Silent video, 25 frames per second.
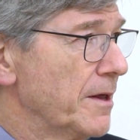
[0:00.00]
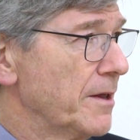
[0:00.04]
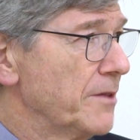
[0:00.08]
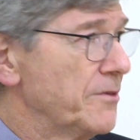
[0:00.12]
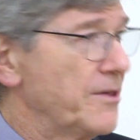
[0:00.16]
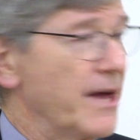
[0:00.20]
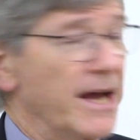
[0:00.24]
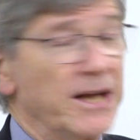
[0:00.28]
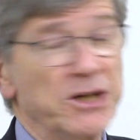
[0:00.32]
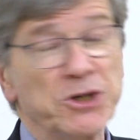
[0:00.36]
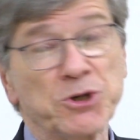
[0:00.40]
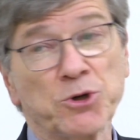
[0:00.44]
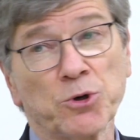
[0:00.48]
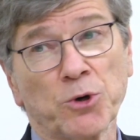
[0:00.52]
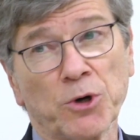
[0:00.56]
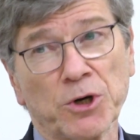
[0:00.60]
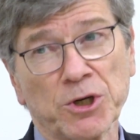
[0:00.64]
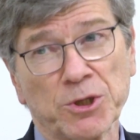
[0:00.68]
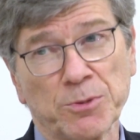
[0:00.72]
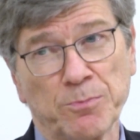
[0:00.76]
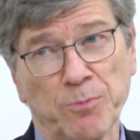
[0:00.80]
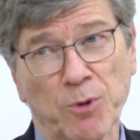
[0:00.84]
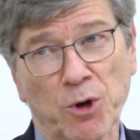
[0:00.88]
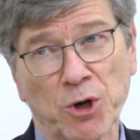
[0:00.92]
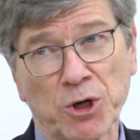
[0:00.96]
Then
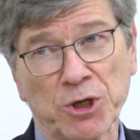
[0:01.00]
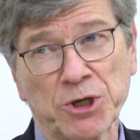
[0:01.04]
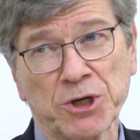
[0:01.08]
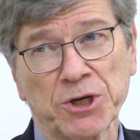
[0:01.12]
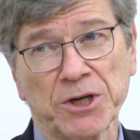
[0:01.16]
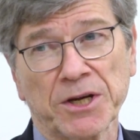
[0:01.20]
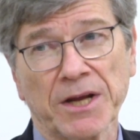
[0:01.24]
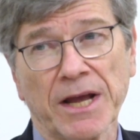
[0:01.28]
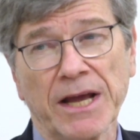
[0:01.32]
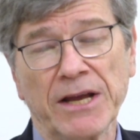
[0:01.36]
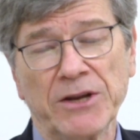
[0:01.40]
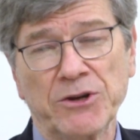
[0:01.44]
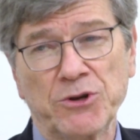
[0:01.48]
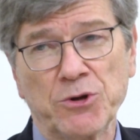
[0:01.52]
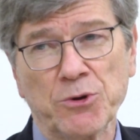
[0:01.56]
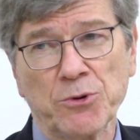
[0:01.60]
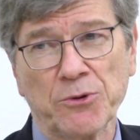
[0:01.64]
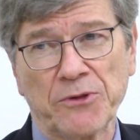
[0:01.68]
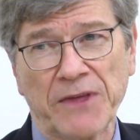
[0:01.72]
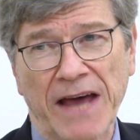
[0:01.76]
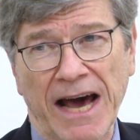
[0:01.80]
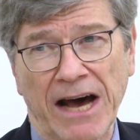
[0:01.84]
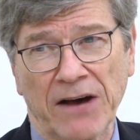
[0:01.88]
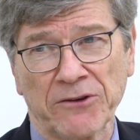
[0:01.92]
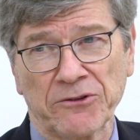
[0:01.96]
George Bush in
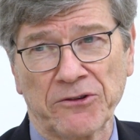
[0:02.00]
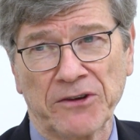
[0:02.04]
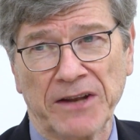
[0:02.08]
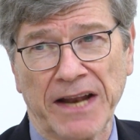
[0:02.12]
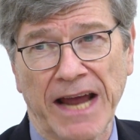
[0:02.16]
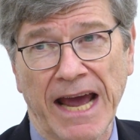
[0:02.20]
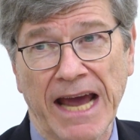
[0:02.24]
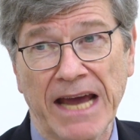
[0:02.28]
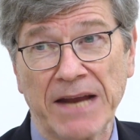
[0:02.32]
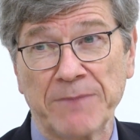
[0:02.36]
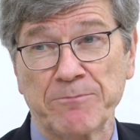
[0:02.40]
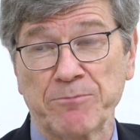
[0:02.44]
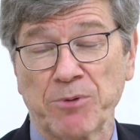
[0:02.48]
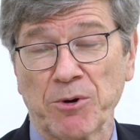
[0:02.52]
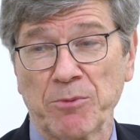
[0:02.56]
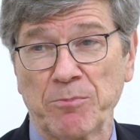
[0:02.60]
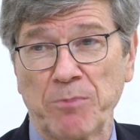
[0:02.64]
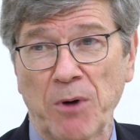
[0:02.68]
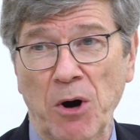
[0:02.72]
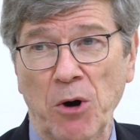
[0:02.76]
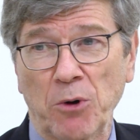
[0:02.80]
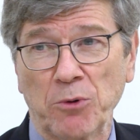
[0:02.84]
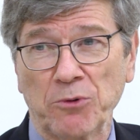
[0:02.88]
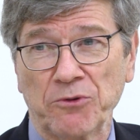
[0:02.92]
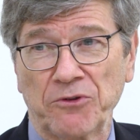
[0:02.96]
2008
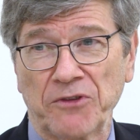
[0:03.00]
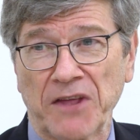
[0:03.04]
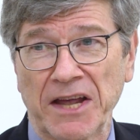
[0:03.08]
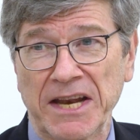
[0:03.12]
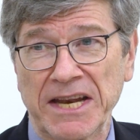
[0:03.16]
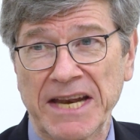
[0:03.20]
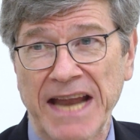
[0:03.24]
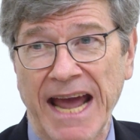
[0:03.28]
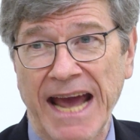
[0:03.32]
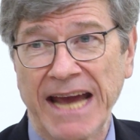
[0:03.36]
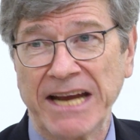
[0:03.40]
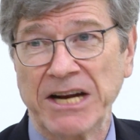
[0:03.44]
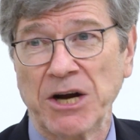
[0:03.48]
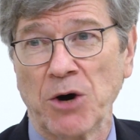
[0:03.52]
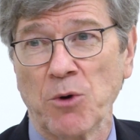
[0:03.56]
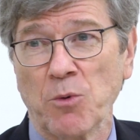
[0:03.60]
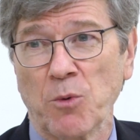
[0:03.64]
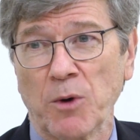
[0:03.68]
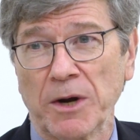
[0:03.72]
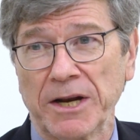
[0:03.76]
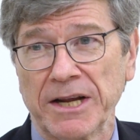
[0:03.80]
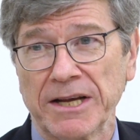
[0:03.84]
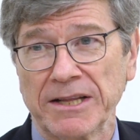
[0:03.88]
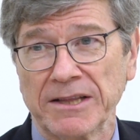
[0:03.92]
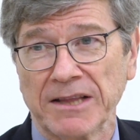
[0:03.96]
proposed that NATO
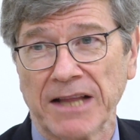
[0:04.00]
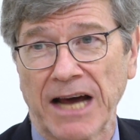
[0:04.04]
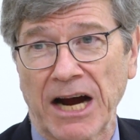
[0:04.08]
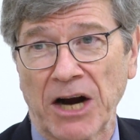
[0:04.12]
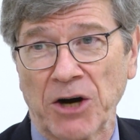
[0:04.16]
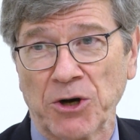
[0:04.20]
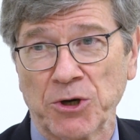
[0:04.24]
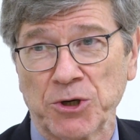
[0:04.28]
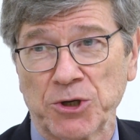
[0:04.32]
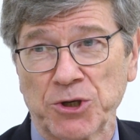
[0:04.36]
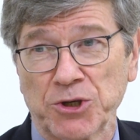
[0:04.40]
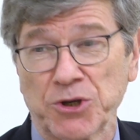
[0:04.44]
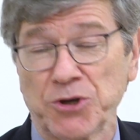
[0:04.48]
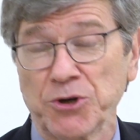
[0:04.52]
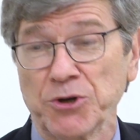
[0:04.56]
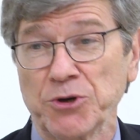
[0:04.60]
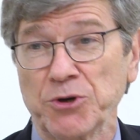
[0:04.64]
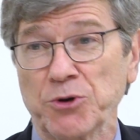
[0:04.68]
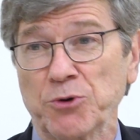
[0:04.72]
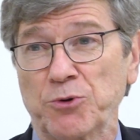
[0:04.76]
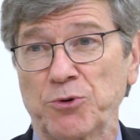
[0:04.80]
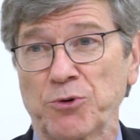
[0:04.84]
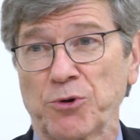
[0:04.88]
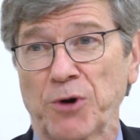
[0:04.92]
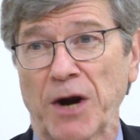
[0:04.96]
would enlarge to
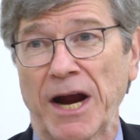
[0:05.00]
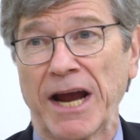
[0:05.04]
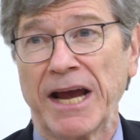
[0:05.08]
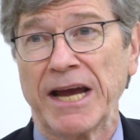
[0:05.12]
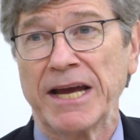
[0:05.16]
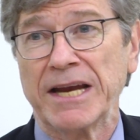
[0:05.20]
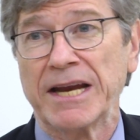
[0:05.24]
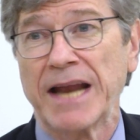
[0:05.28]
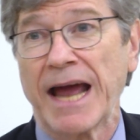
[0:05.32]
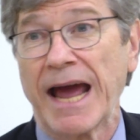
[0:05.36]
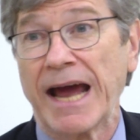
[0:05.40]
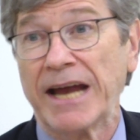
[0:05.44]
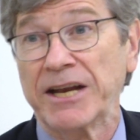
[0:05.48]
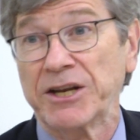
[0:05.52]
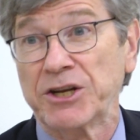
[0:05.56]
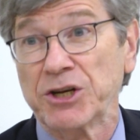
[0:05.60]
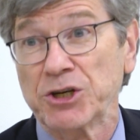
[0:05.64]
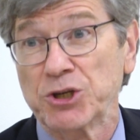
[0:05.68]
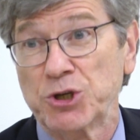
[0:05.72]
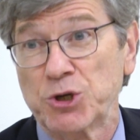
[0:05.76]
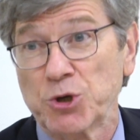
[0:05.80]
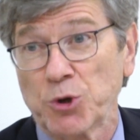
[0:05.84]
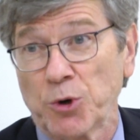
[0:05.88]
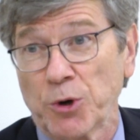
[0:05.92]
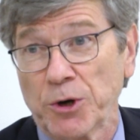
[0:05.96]
Ukraine and to
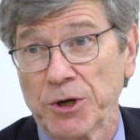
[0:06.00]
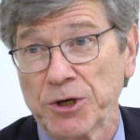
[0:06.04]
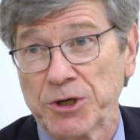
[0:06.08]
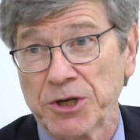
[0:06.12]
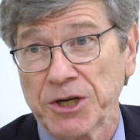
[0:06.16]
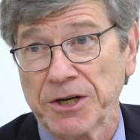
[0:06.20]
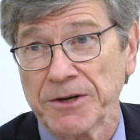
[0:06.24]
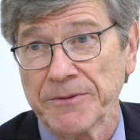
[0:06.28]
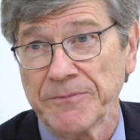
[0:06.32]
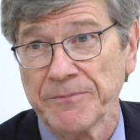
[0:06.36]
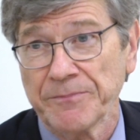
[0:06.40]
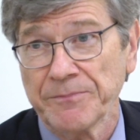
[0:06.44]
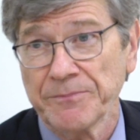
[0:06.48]
Georgia.